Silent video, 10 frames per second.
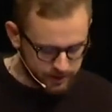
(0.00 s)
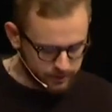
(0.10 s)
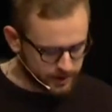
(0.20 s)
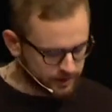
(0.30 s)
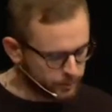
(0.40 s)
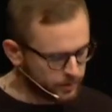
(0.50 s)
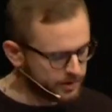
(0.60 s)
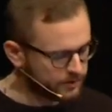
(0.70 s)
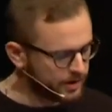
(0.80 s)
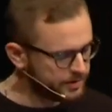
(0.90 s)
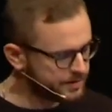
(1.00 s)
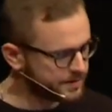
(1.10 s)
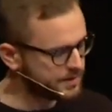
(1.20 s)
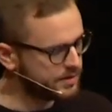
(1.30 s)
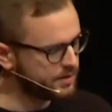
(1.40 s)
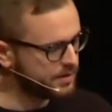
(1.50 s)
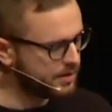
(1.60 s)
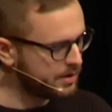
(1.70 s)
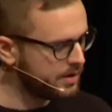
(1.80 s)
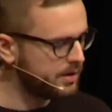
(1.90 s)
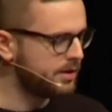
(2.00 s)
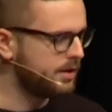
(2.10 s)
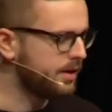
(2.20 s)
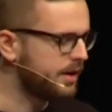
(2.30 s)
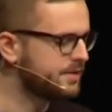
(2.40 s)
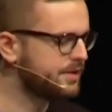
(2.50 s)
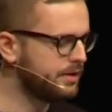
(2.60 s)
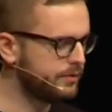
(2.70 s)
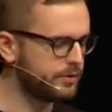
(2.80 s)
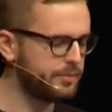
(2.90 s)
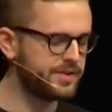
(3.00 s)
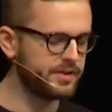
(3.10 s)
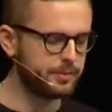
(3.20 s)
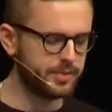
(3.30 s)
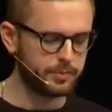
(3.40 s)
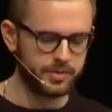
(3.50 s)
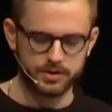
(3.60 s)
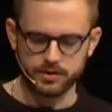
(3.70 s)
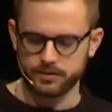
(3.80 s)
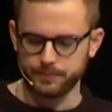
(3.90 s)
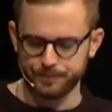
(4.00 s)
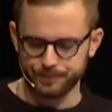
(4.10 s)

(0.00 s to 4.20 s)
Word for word: and look at the world around us and see if we're missing the big picture.